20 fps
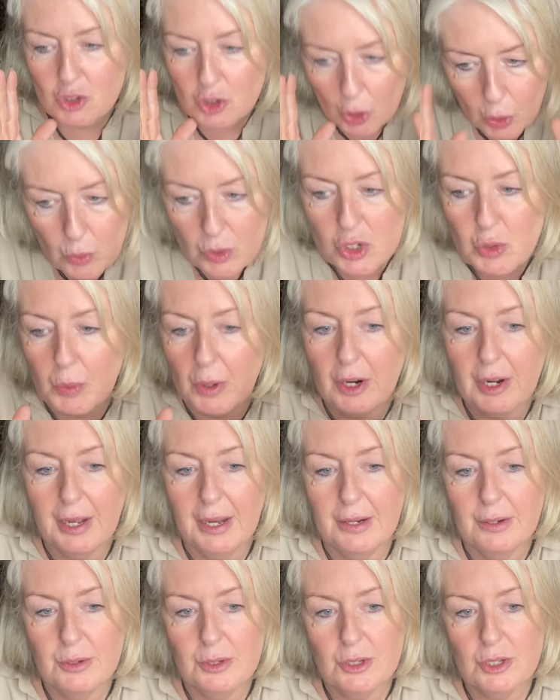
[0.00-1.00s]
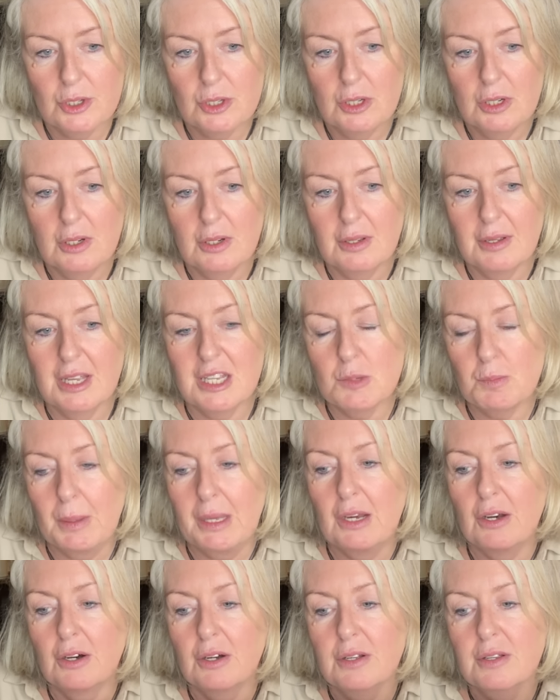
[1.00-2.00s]
don't work out is
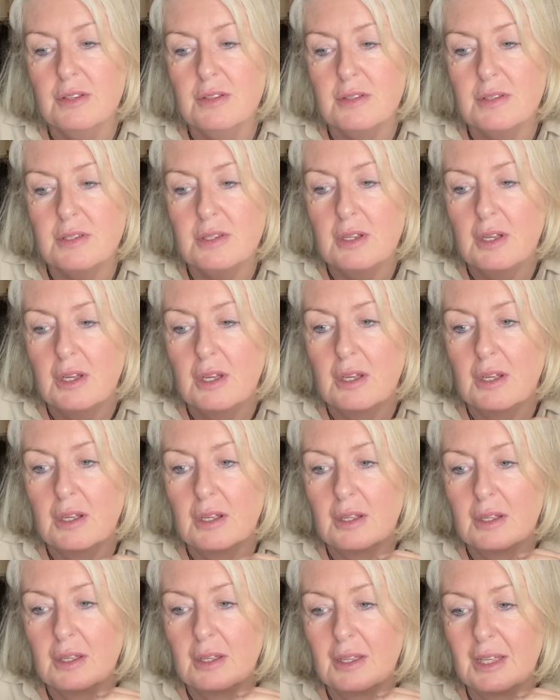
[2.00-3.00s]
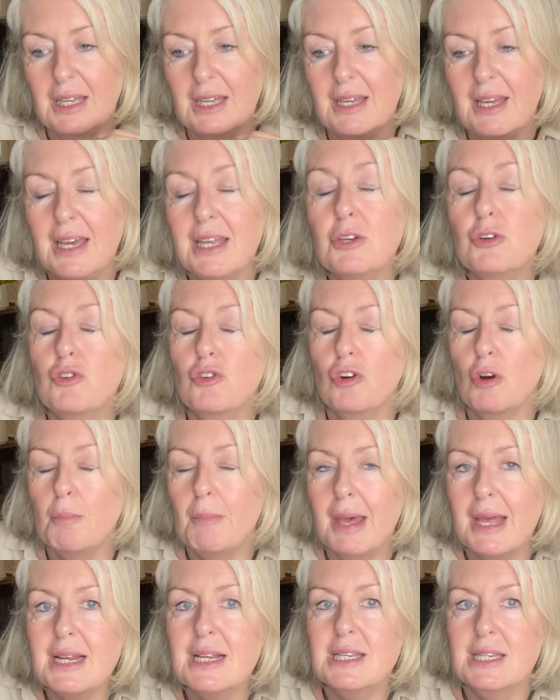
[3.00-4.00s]
because
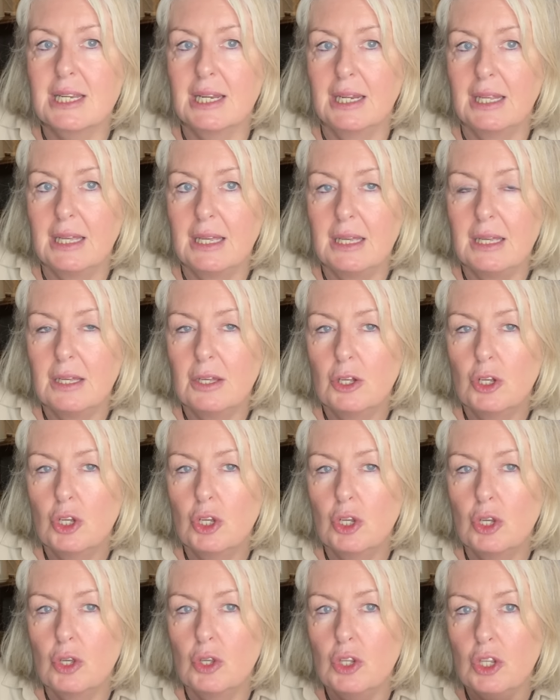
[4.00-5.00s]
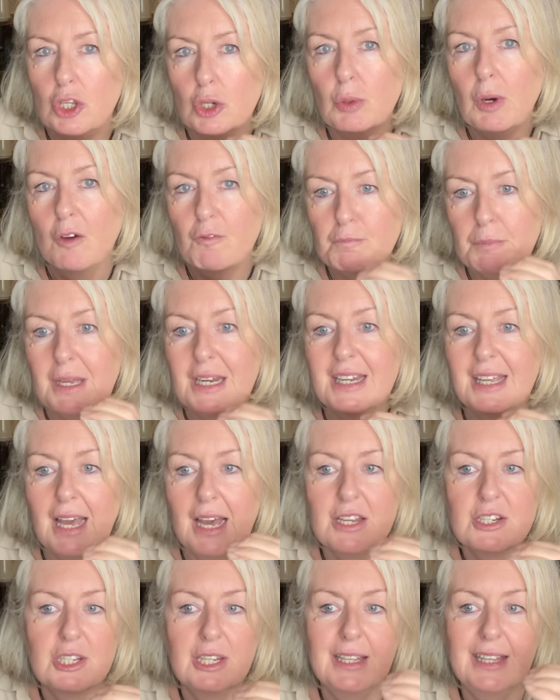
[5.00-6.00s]
incrementally you have been
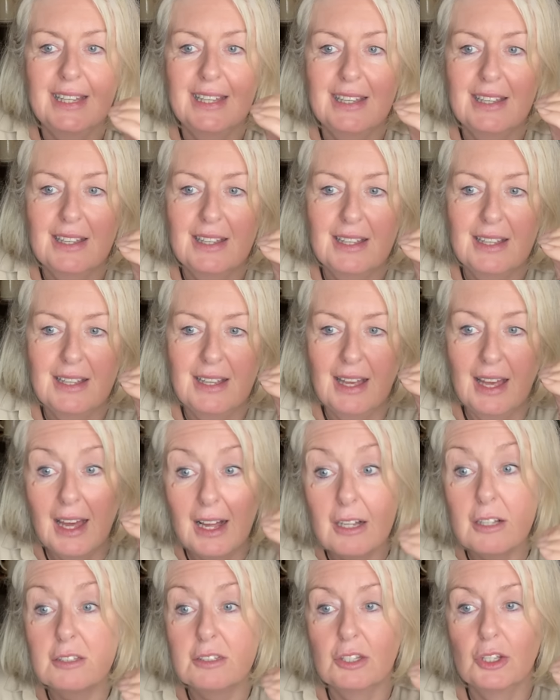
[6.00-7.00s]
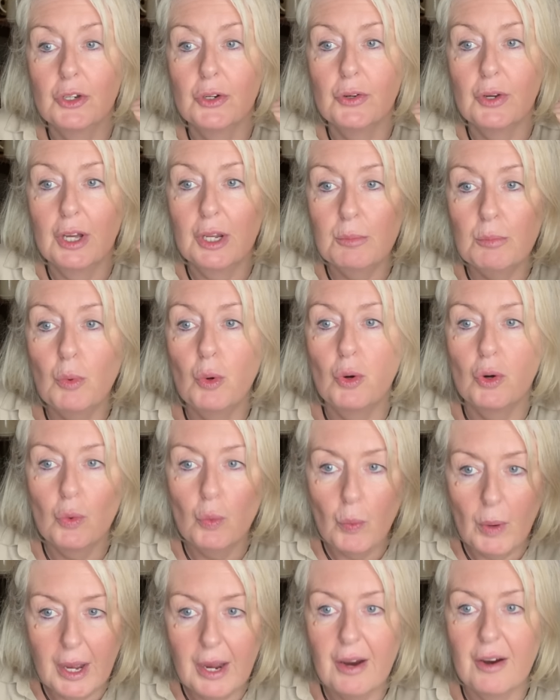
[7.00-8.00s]
getting healthier and more
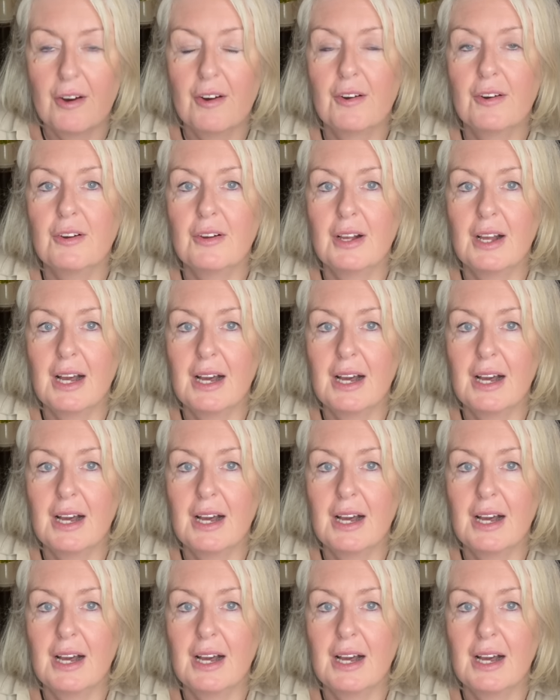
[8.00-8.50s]
aware